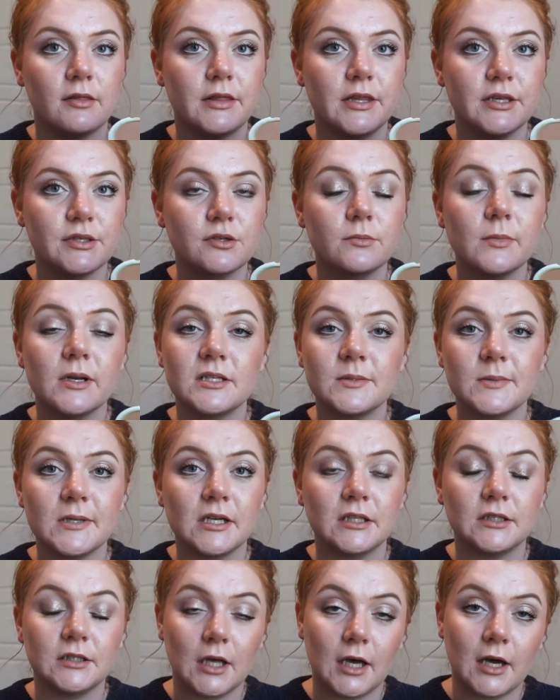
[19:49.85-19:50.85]
this reminds me
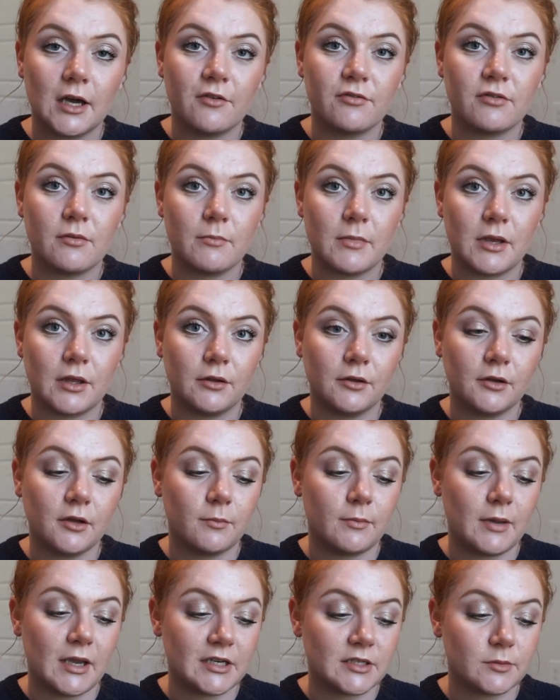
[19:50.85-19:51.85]
a lot of the Milk
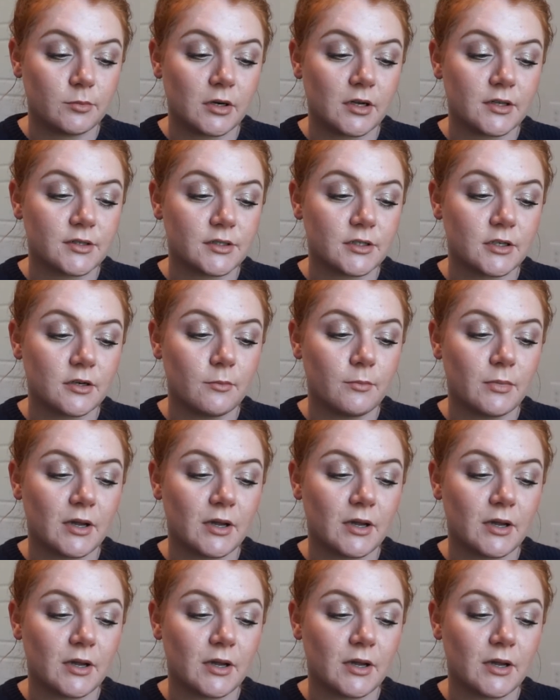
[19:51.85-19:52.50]
Baked bronzer,